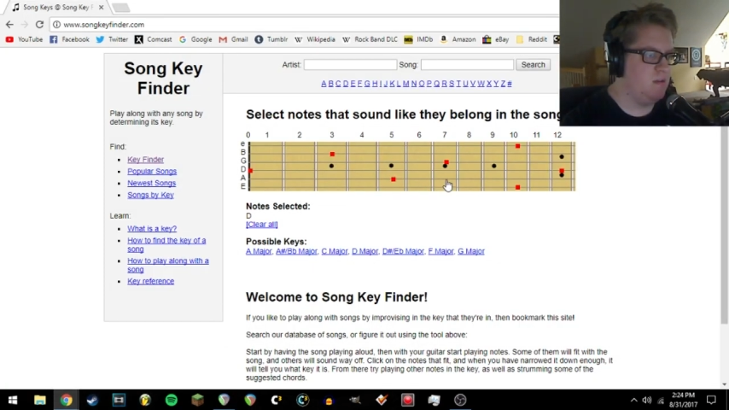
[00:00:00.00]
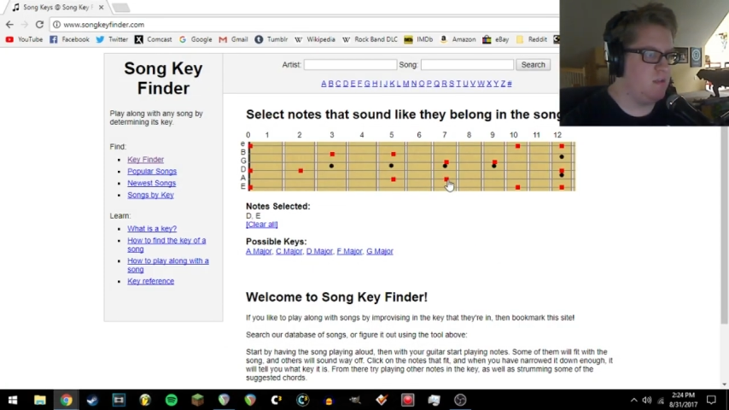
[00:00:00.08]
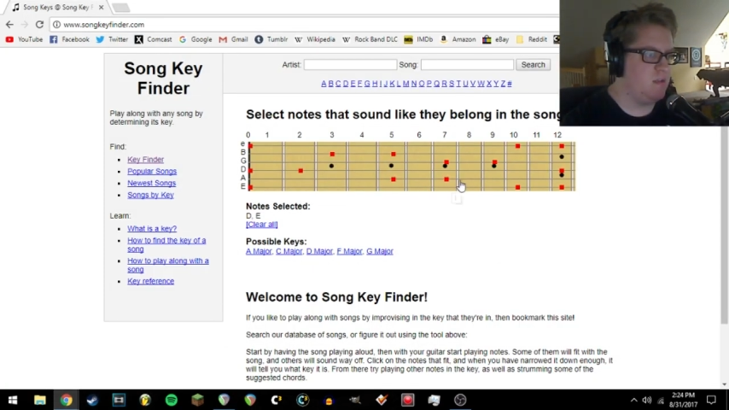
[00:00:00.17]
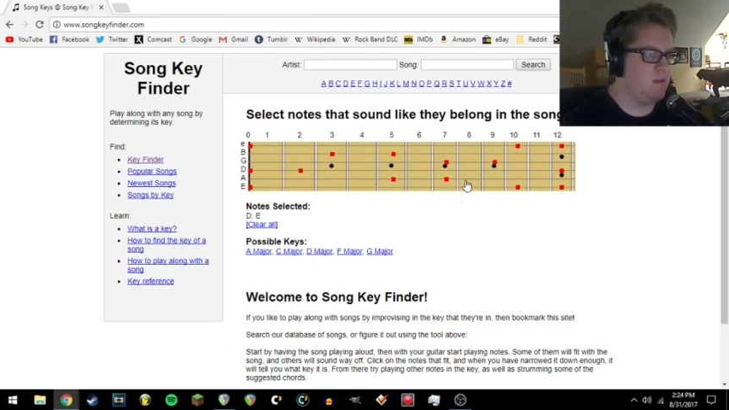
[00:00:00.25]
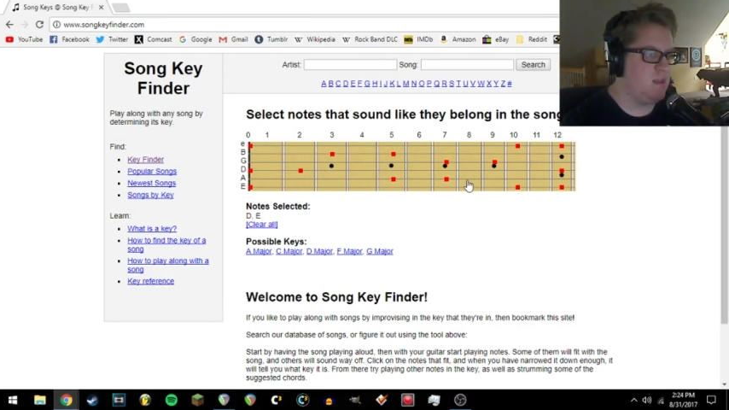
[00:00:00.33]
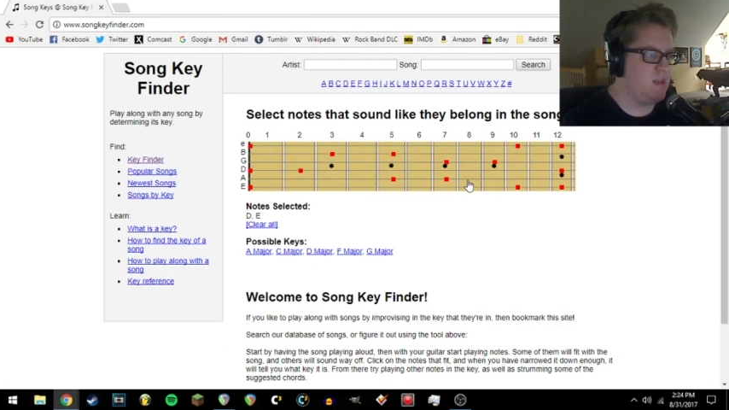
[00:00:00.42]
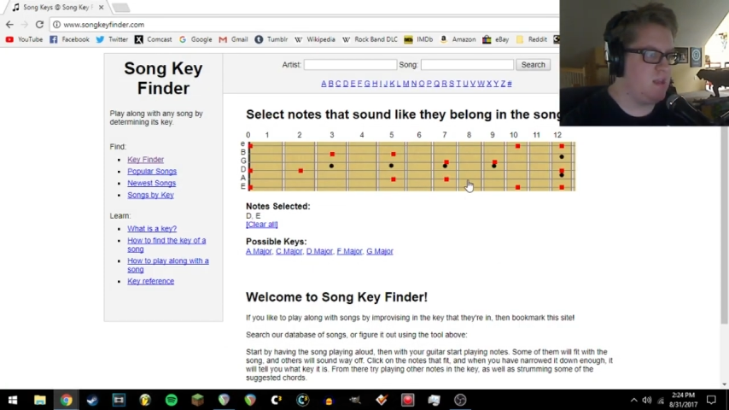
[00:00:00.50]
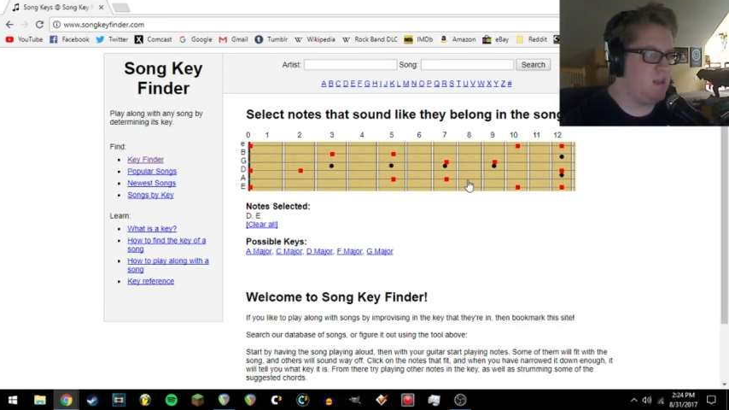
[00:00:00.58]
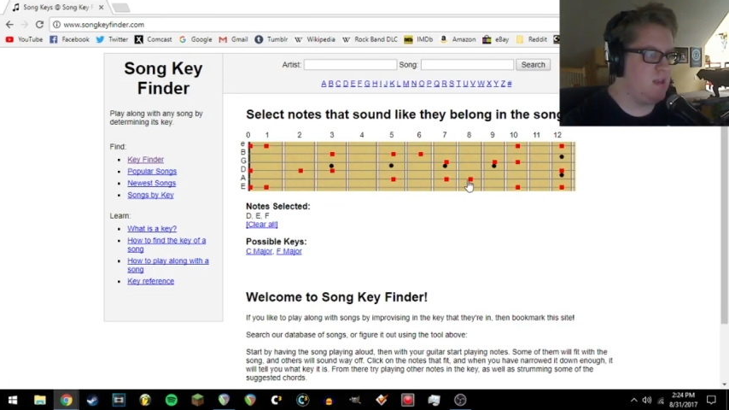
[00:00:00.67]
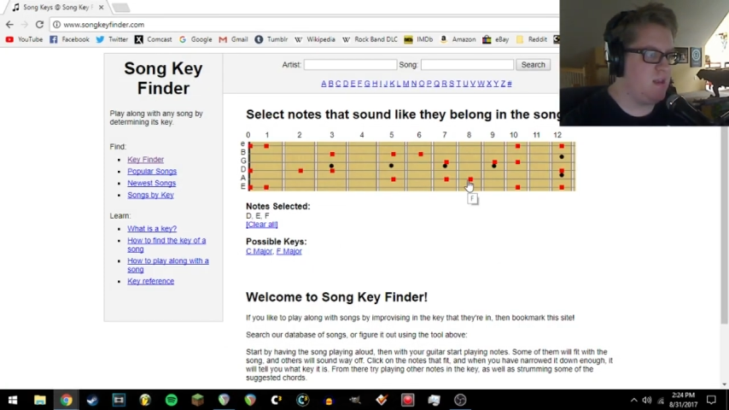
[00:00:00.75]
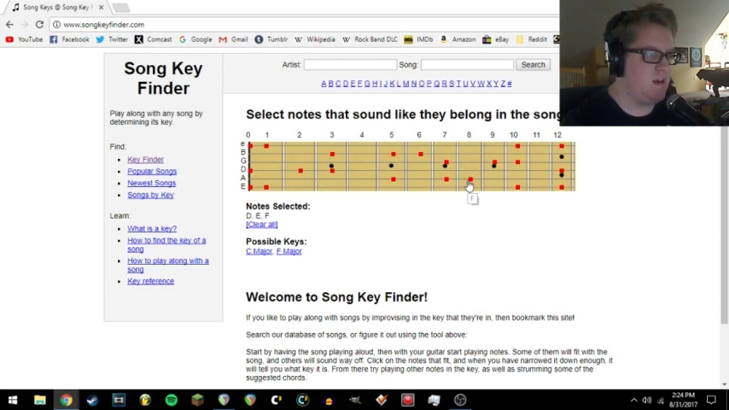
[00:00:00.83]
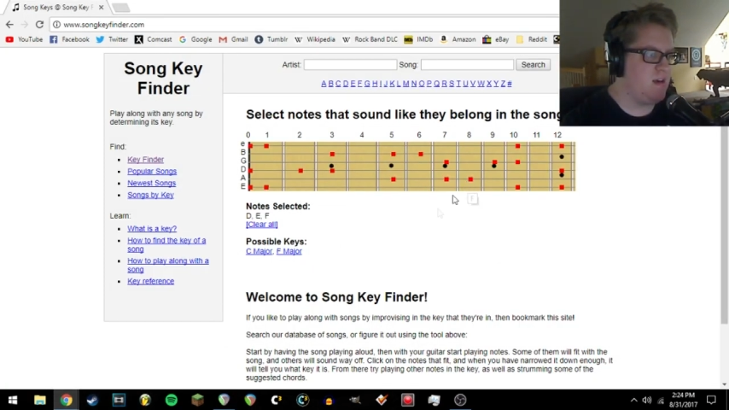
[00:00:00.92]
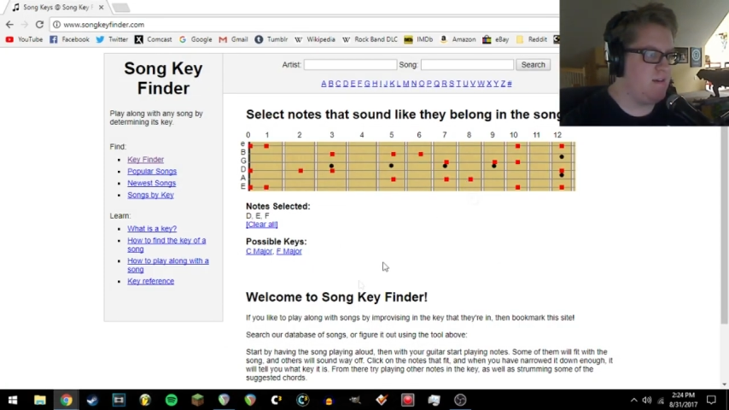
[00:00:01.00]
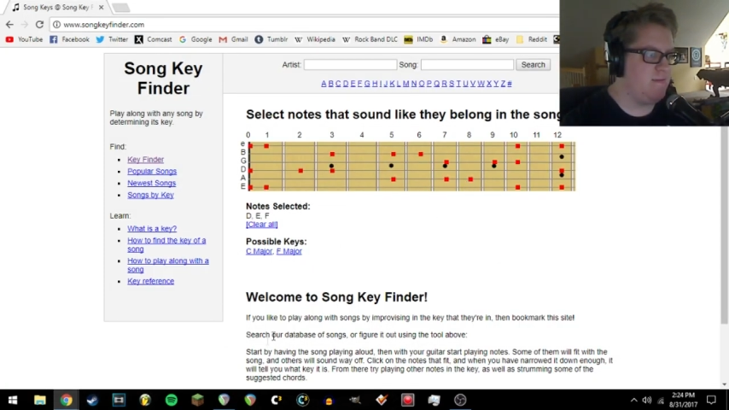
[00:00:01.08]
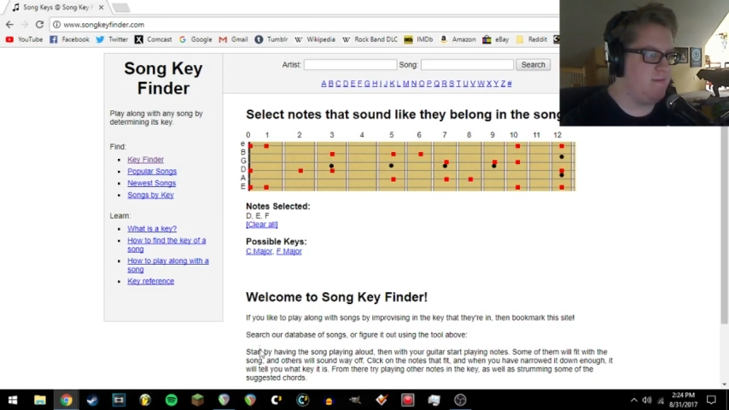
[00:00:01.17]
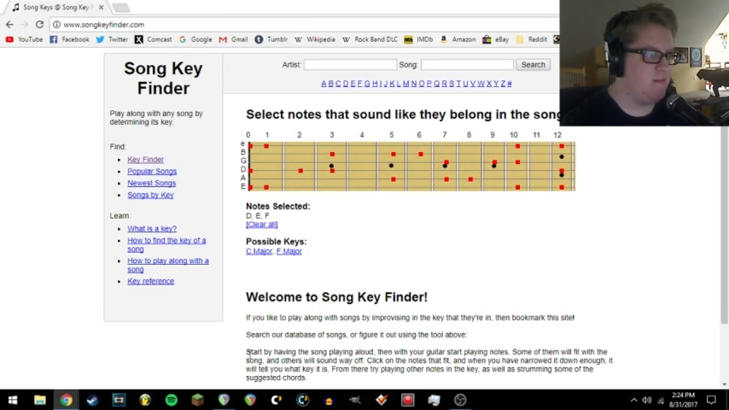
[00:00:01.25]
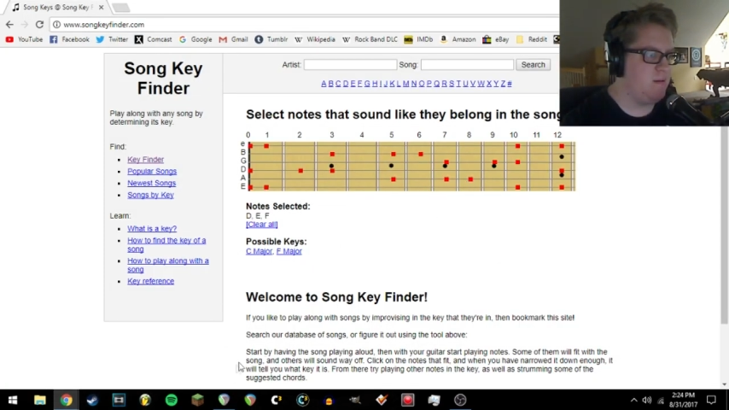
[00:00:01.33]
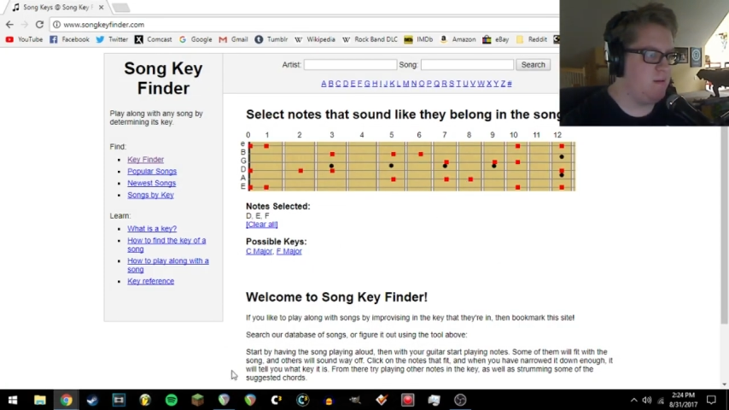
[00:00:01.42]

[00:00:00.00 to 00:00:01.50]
So E, F,